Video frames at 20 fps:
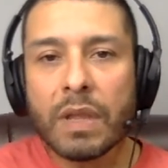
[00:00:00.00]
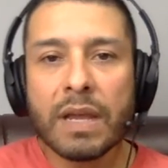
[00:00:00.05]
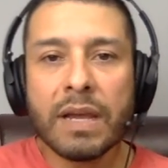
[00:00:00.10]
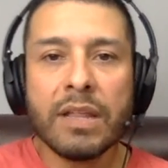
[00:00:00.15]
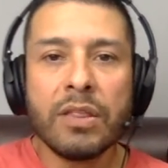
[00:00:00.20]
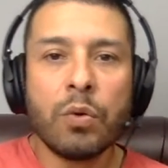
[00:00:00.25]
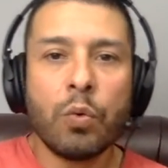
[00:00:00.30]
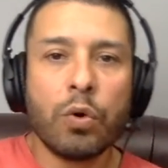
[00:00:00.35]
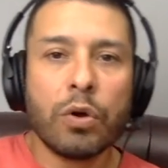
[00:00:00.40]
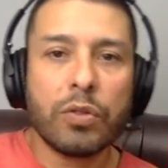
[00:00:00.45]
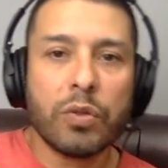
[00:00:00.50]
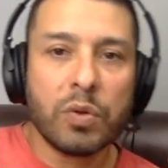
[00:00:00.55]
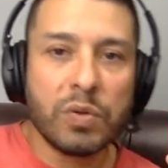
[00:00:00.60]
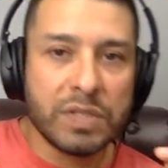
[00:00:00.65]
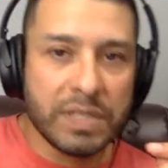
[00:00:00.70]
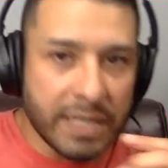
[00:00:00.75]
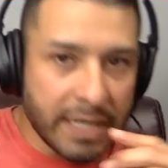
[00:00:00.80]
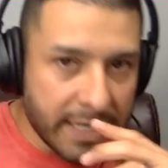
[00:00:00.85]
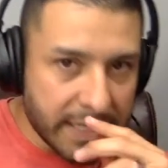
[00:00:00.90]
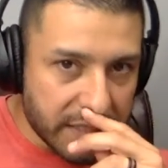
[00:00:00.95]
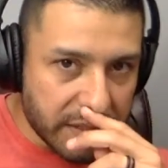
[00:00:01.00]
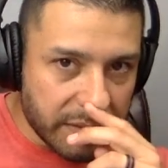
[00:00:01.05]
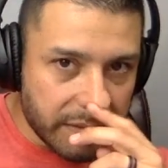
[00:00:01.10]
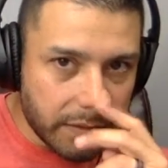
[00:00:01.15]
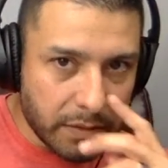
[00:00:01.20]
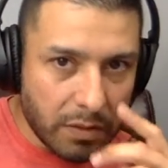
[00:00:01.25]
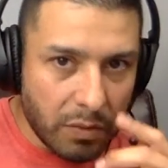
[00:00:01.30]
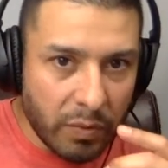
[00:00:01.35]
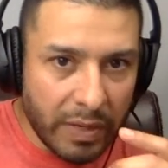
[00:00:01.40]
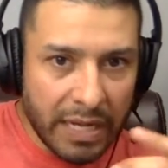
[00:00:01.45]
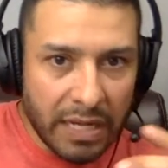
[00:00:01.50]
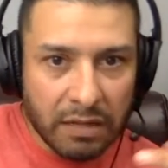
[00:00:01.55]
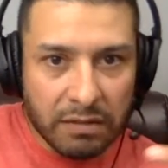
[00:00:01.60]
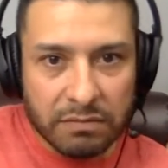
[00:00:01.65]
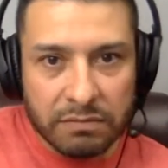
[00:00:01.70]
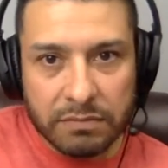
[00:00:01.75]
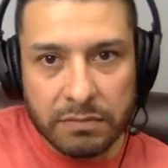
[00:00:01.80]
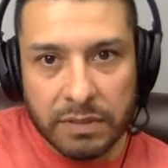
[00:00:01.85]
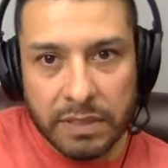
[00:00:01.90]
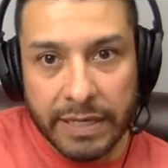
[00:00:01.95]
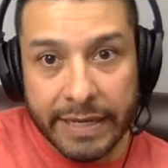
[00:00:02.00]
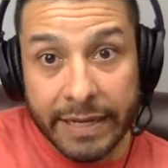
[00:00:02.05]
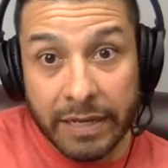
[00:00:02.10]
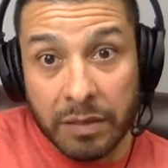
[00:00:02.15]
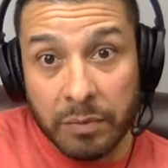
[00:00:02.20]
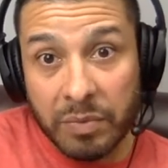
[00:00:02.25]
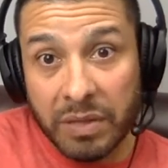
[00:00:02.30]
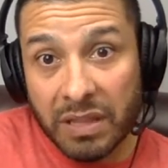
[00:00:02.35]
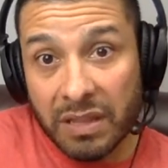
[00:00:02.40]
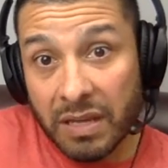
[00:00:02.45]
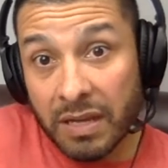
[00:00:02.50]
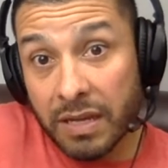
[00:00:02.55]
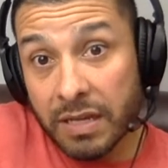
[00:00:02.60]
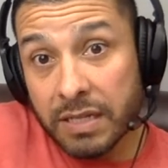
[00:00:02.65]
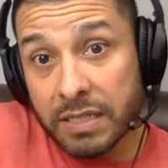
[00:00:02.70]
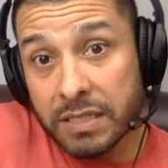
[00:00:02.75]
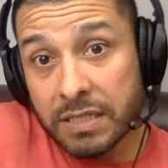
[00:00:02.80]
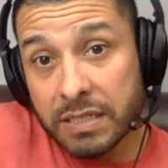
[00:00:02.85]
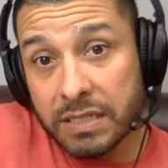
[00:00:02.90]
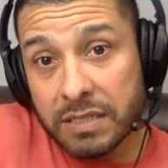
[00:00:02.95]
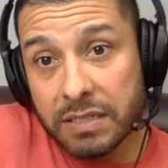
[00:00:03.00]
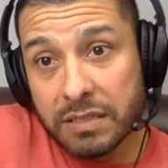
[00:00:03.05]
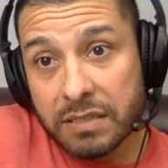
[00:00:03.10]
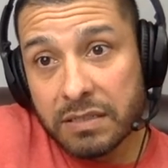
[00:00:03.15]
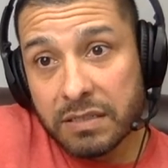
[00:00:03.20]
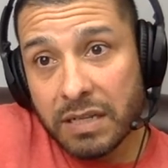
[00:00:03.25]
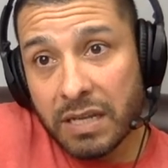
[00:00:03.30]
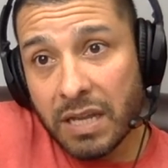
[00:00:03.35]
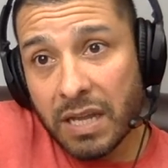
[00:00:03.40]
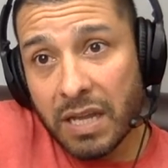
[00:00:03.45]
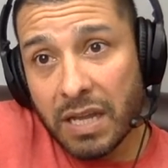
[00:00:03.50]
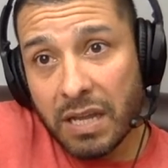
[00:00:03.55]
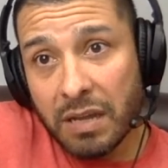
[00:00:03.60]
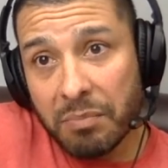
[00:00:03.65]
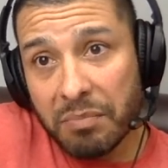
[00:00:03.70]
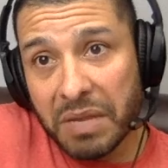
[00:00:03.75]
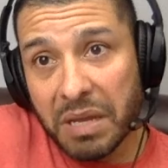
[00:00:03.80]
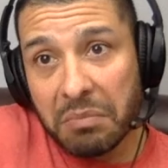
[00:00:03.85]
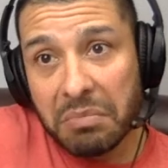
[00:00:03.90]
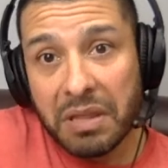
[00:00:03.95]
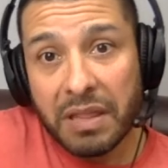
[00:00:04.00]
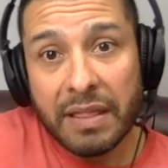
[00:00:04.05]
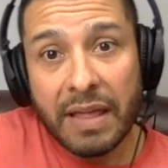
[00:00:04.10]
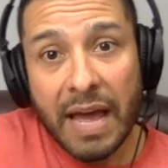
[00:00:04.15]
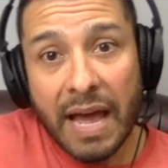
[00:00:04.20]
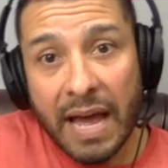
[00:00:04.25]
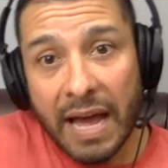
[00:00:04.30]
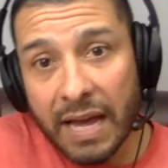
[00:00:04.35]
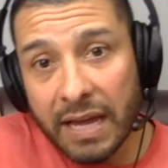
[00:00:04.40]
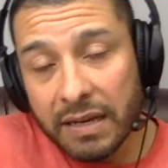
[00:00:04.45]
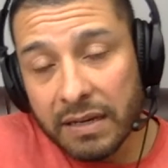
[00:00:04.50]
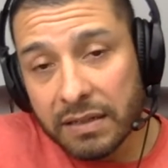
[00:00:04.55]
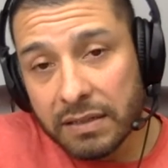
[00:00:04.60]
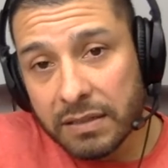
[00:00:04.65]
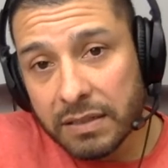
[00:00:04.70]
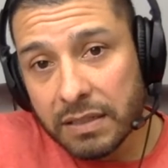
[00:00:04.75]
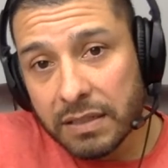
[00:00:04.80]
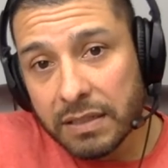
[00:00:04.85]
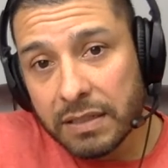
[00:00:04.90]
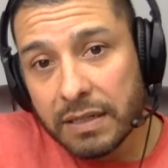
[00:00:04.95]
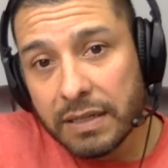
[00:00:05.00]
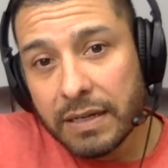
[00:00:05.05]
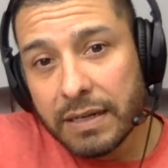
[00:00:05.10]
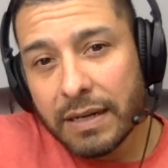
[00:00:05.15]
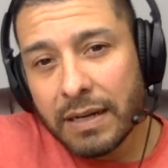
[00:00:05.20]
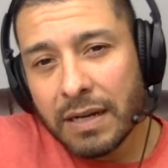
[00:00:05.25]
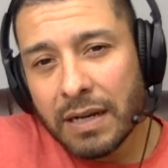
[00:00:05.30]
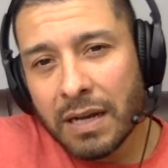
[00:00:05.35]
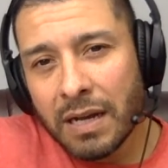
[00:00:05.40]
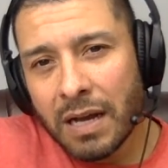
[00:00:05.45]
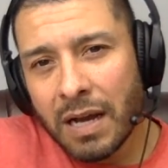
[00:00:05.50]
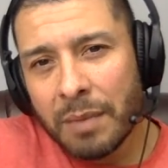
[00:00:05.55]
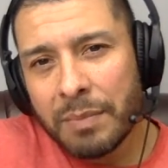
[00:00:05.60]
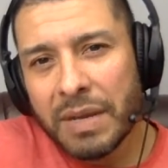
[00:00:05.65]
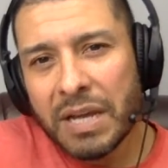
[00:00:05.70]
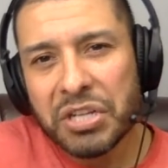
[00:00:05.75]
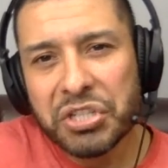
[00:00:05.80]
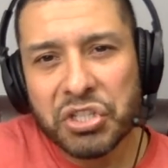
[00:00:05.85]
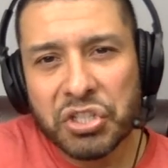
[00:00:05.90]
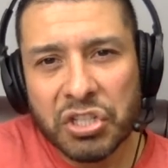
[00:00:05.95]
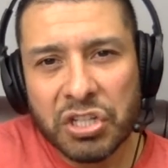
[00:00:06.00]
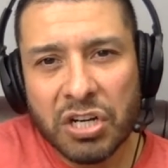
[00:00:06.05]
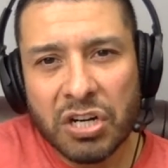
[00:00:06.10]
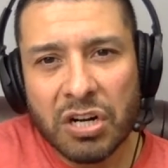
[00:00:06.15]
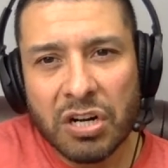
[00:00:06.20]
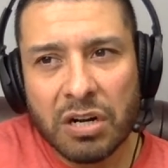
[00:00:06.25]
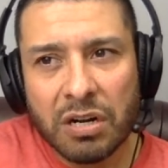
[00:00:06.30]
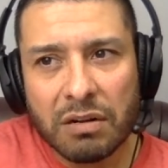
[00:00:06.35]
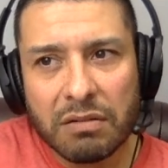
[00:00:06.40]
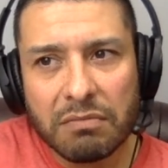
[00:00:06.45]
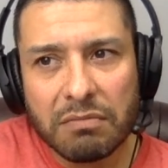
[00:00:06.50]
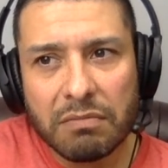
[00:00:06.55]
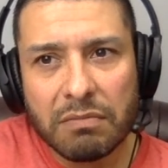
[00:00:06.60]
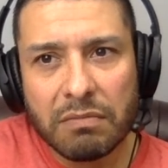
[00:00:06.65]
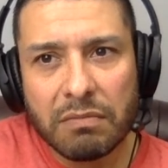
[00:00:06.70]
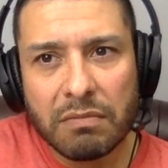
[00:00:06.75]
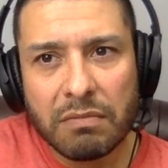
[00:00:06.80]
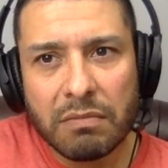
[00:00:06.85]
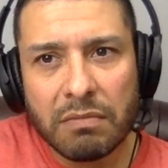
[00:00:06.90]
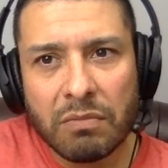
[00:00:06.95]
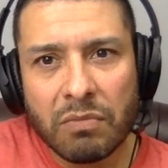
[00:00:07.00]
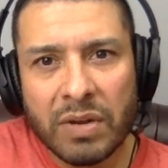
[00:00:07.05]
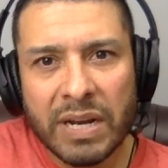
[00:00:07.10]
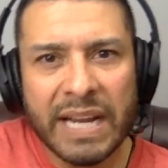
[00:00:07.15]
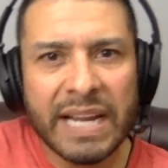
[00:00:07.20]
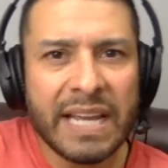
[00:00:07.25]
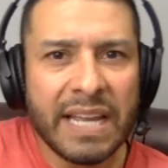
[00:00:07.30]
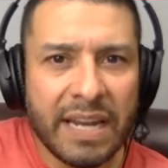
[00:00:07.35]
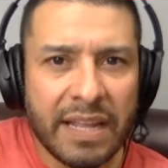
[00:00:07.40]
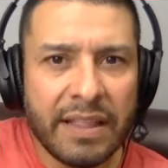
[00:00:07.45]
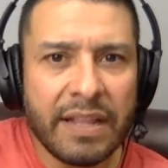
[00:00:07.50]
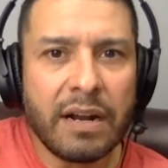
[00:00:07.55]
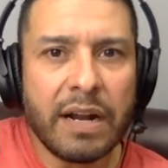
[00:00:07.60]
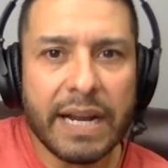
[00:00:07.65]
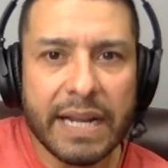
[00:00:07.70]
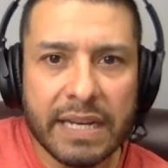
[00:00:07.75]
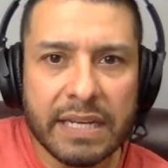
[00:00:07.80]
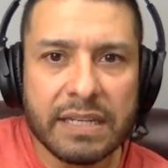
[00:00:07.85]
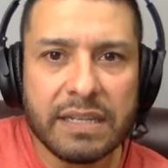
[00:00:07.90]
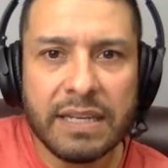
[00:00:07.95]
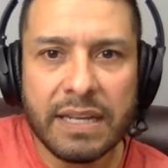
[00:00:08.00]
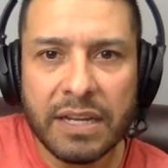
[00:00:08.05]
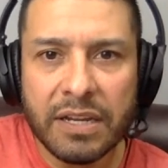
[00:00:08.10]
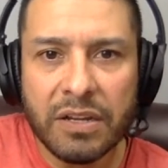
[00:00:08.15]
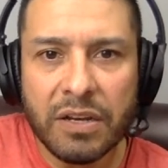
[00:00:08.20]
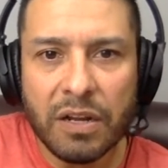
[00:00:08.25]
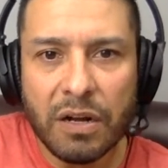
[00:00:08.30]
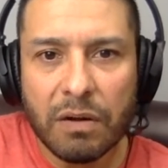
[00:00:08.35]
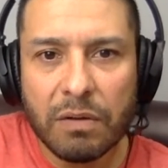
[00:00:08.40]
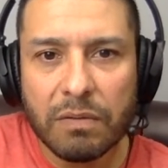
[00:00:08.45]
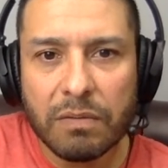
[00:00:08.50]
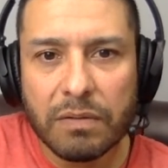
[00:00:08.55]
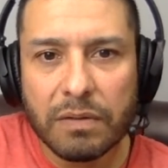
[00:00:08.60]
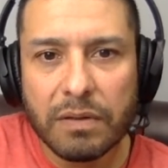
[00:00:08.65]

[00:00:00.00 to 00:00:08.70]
And the ortho says, well, it could be this, maybe that. I'm not sure. When I get in there, I can let you know.